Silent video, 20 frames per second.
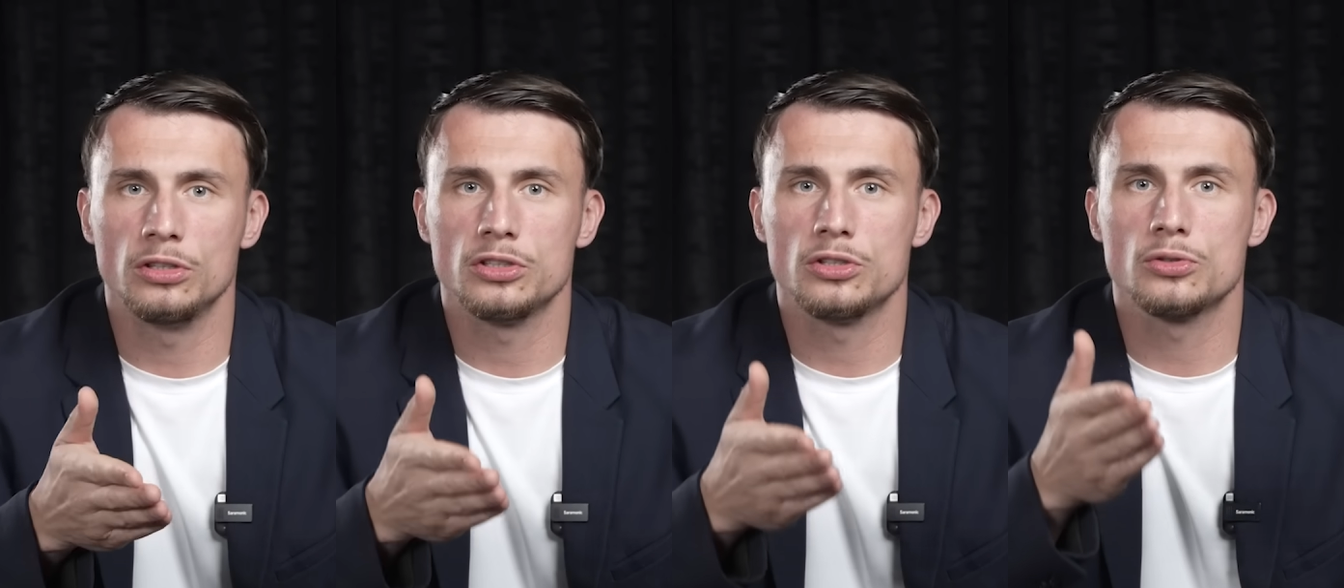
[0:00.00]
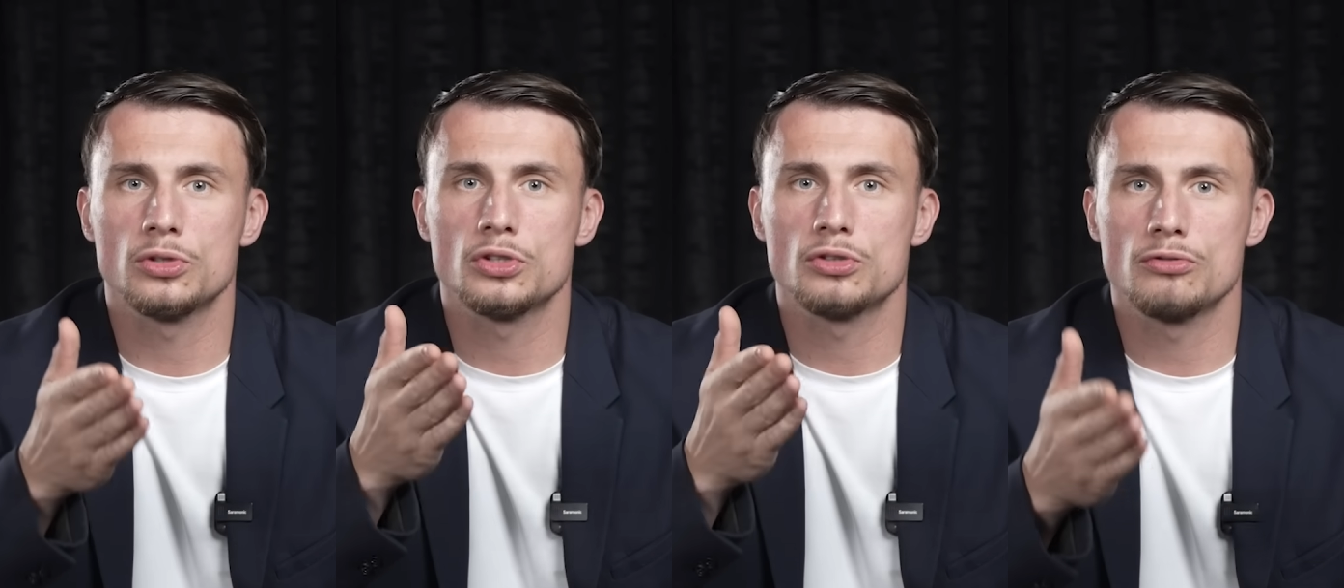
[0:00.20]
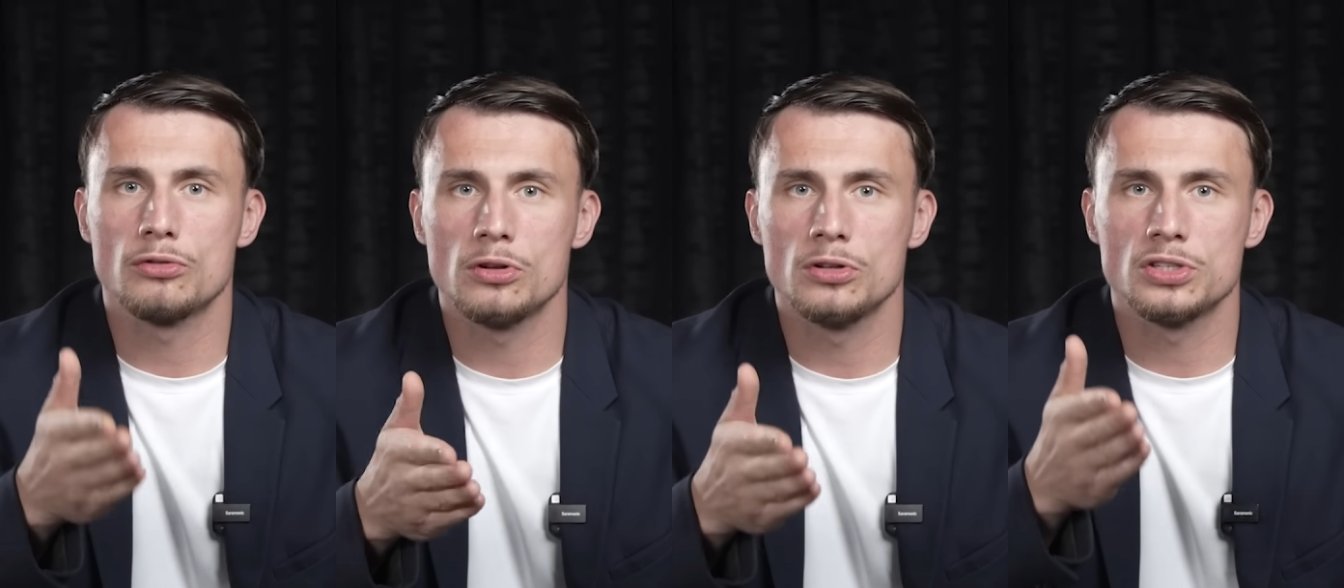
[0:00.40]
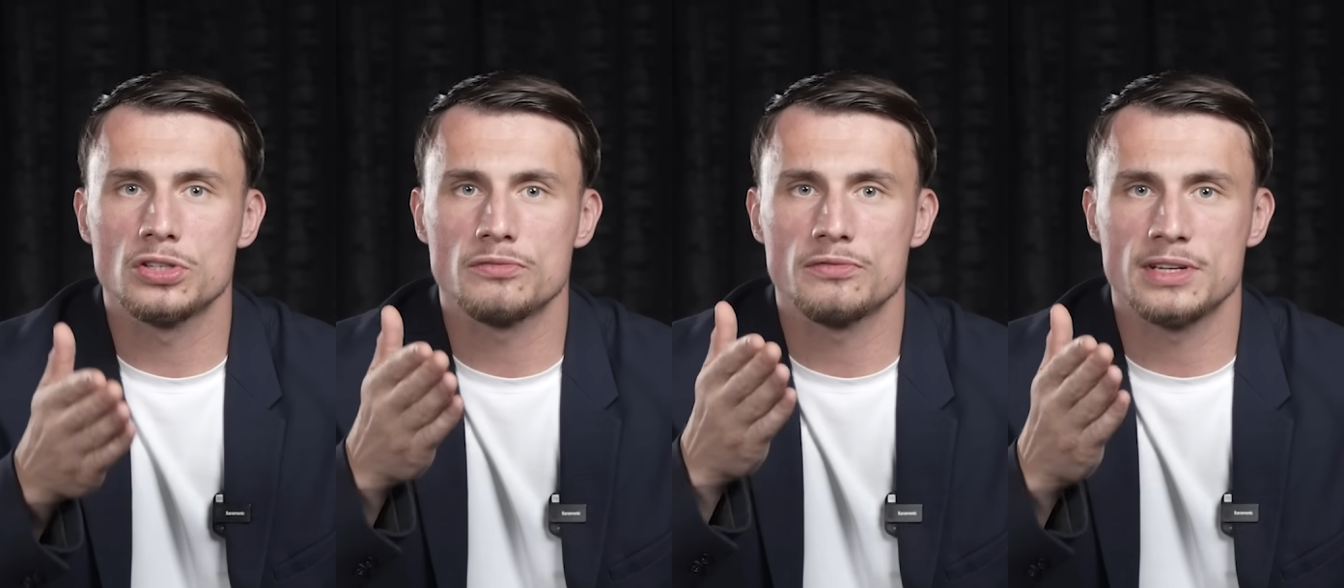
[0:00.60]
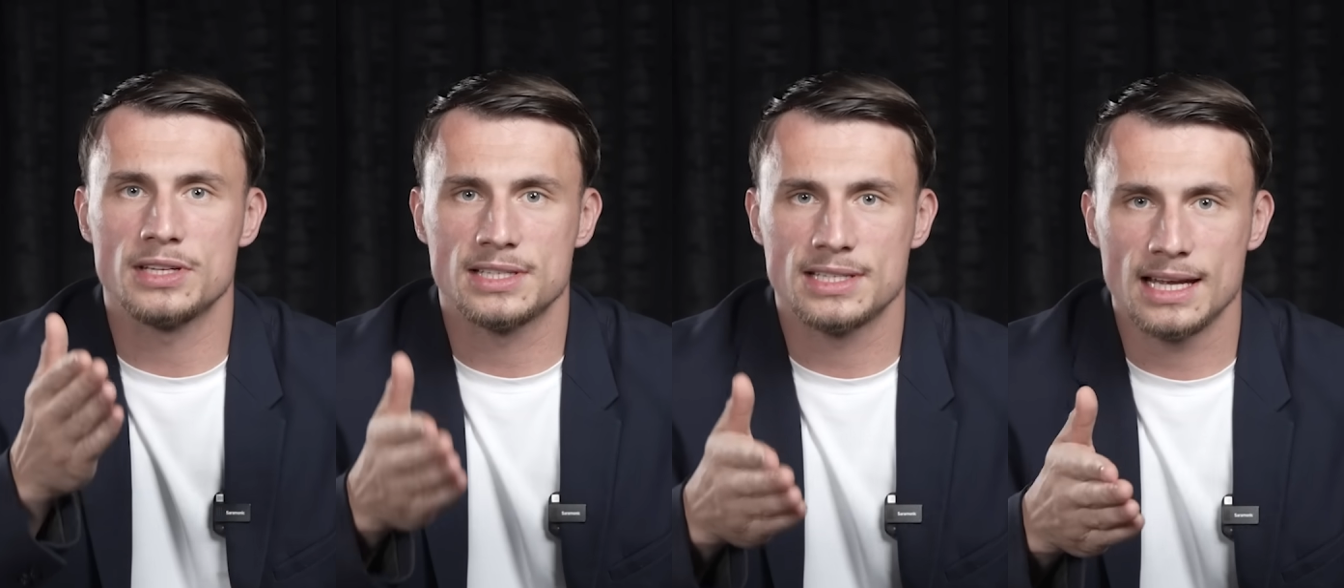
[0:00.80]
you'll struggle to
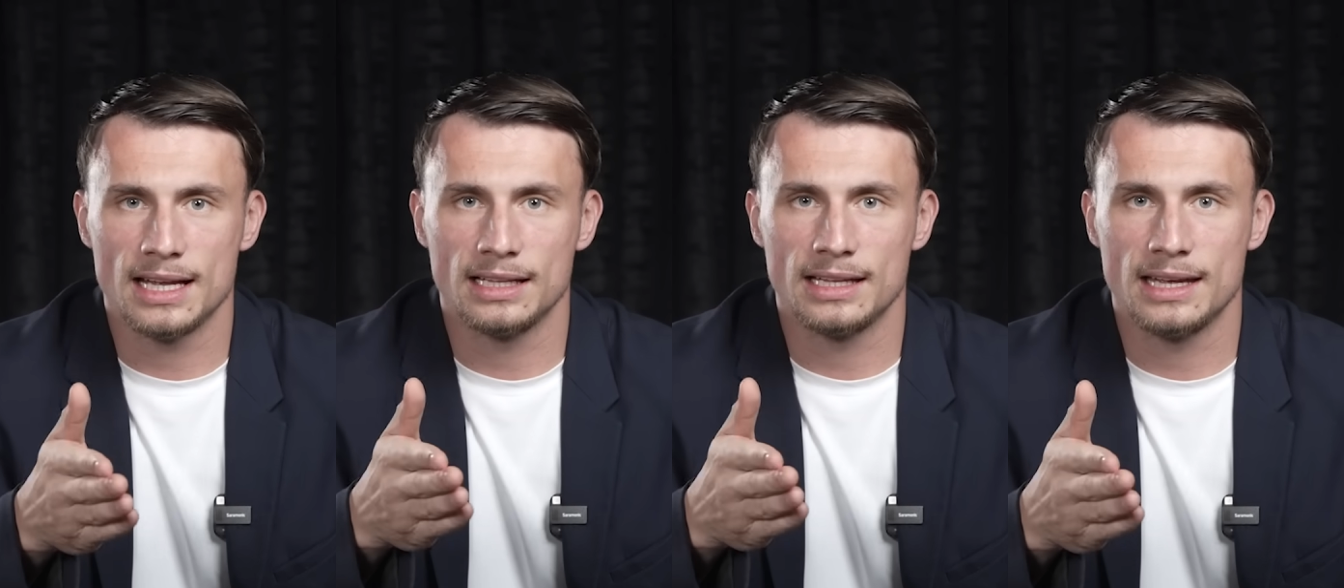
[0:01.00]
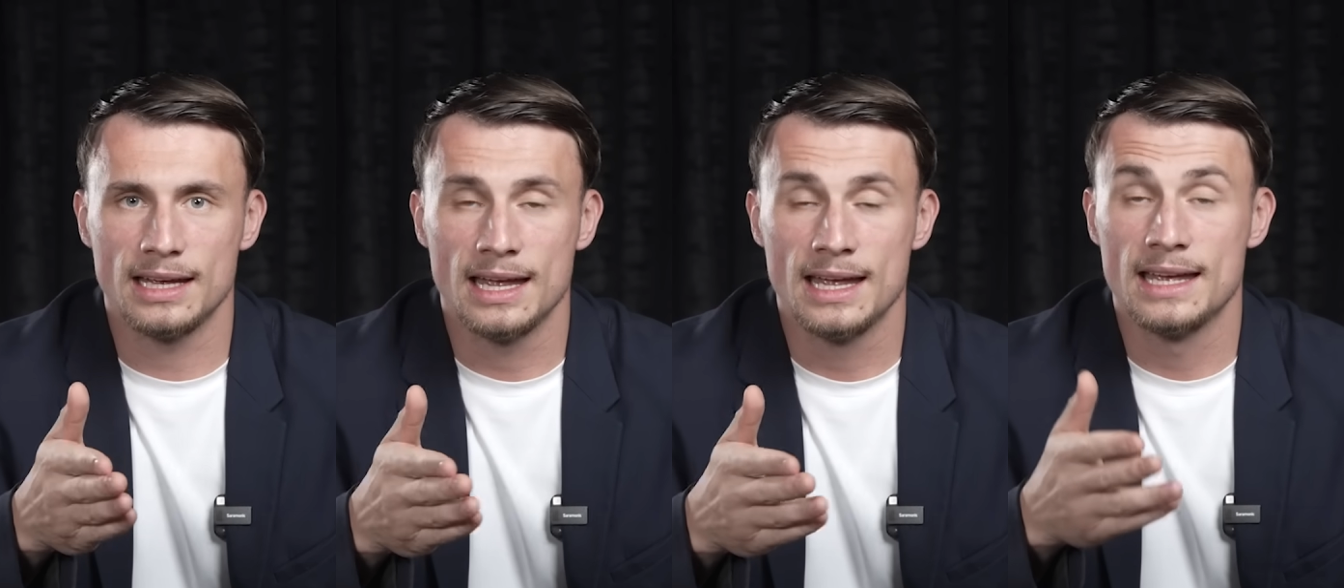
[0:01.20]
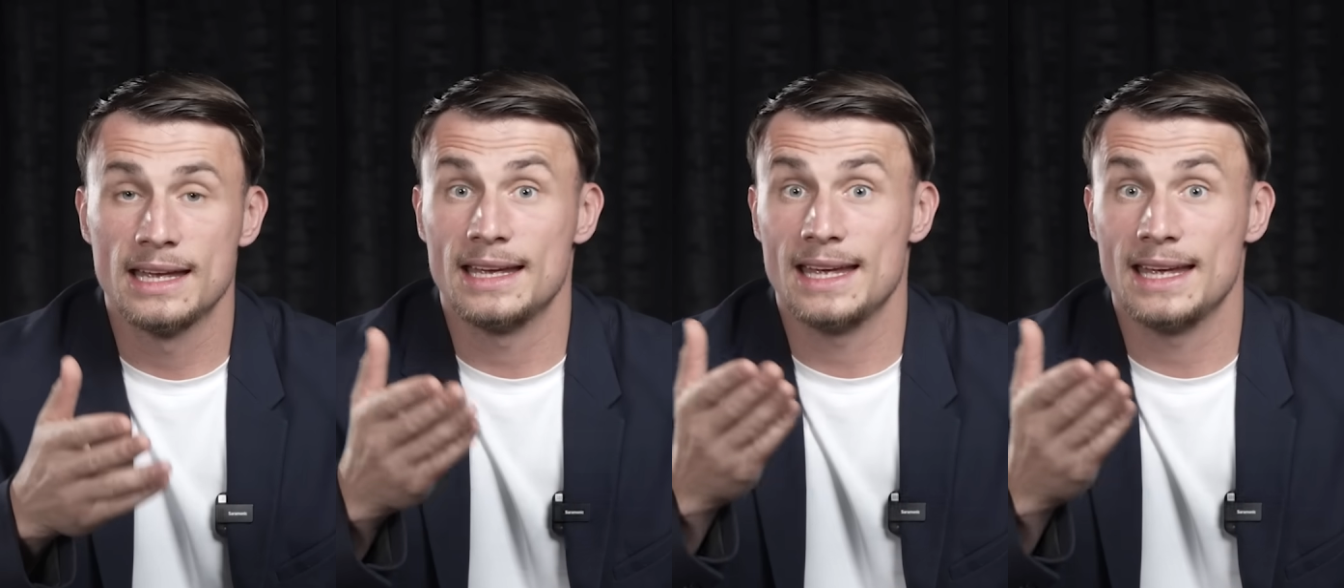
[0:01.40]
resell it